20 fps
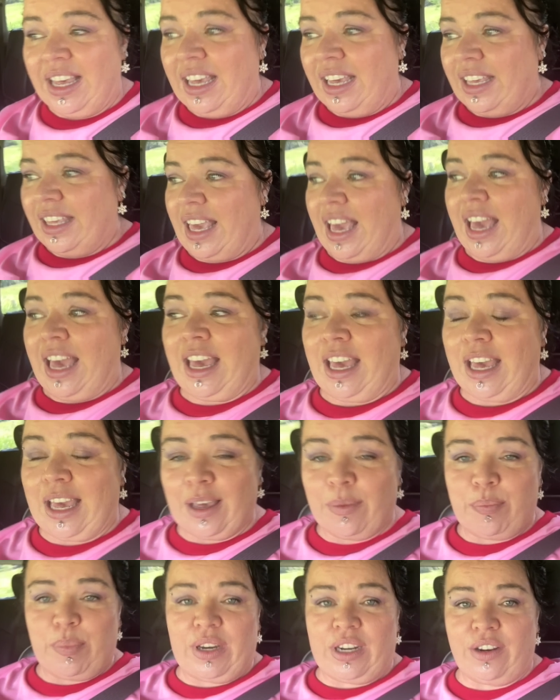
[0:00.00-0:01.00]
yeah,
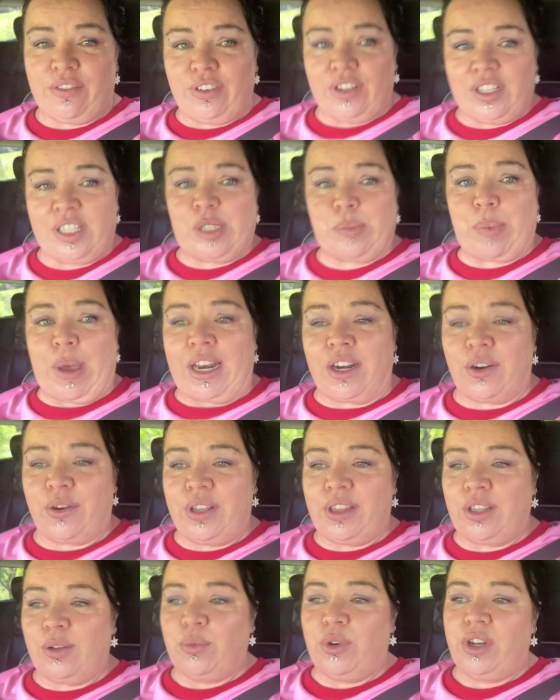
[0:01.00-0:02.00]
bit of a spanner
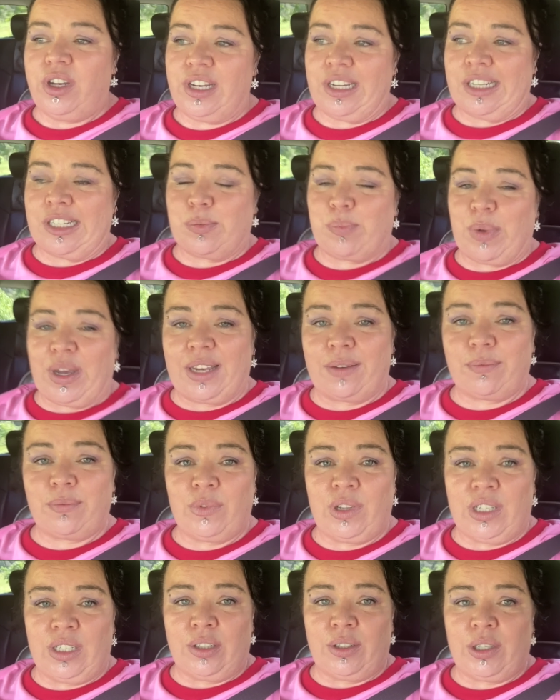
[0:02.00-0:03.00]
in the works, but
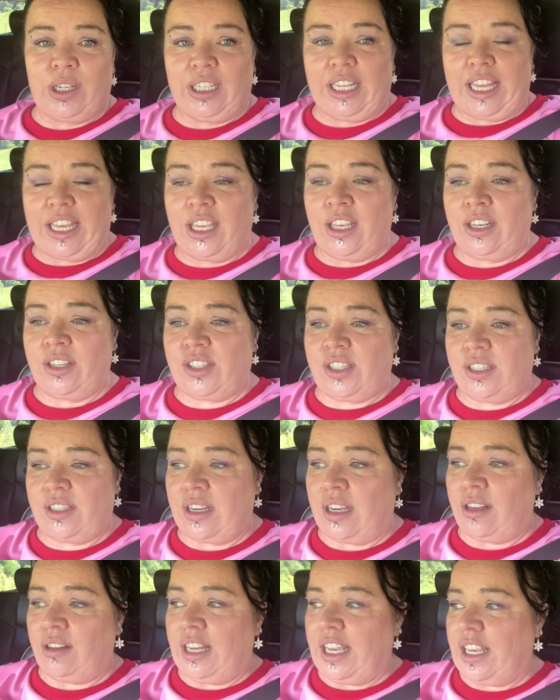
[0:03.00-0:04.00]
well, I'll let
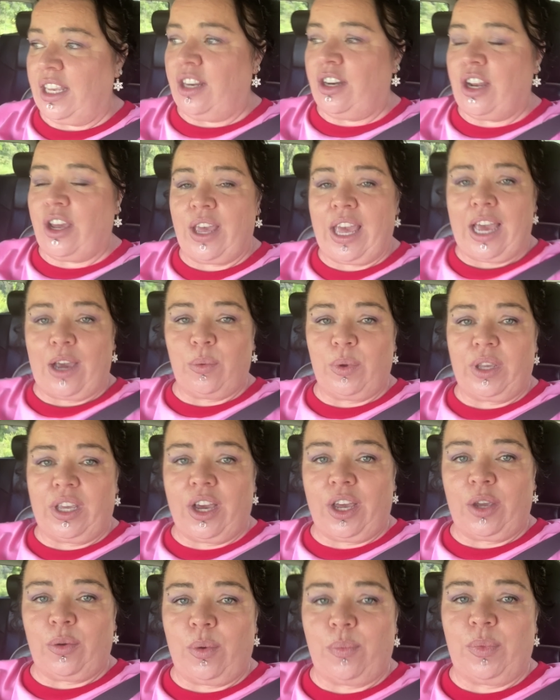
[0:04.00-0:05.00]
you know how we're
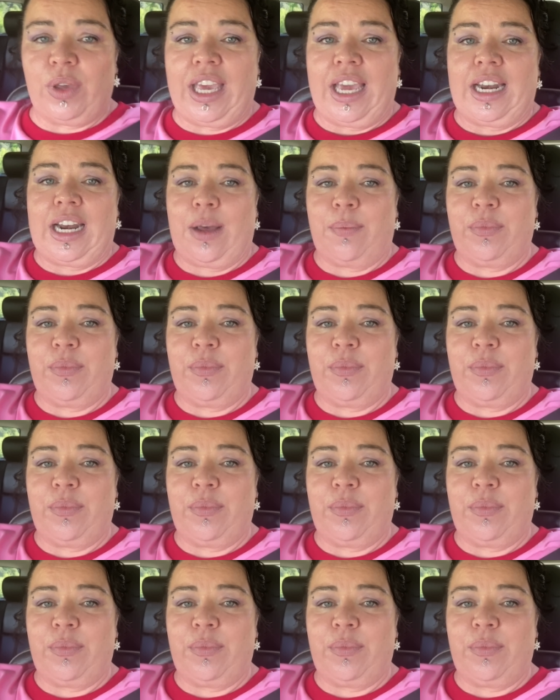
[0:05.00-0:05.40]
going when we get up